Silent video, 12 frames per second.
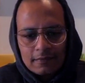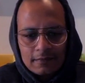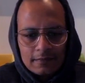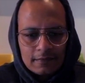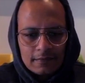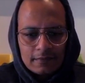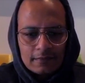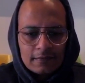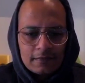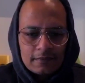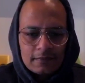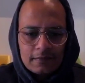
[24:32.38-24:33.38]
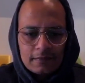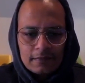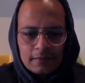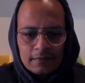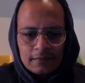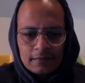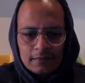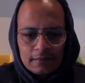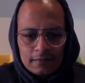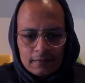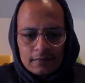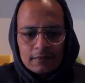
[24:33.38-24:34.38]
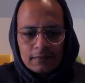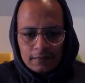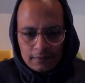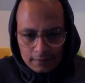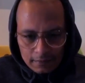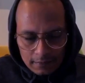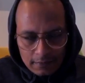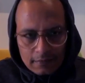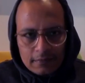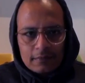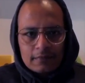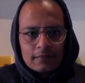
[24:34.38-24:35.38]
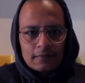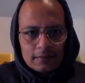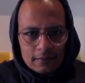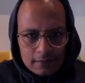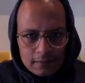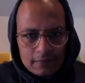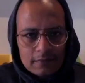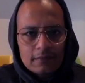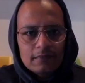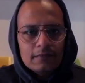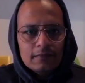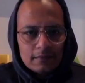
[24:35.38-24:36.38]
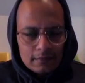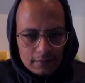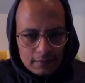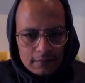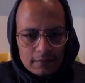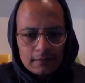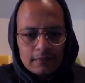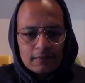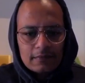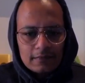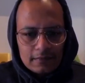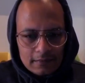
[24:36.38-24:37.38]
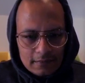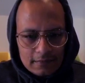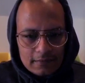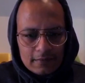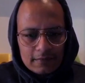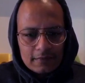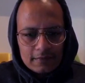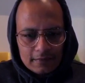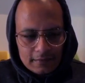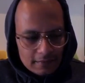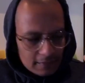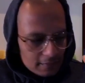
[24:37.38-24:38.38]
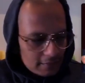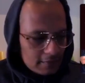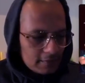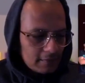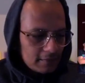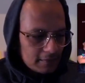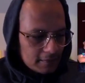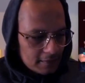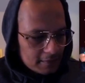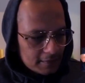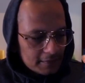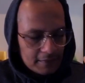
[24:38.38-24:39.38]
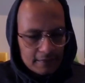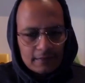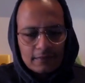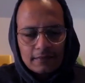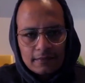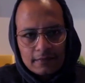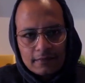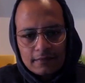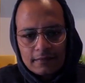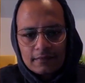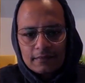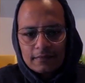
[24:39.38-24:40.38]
[no speech]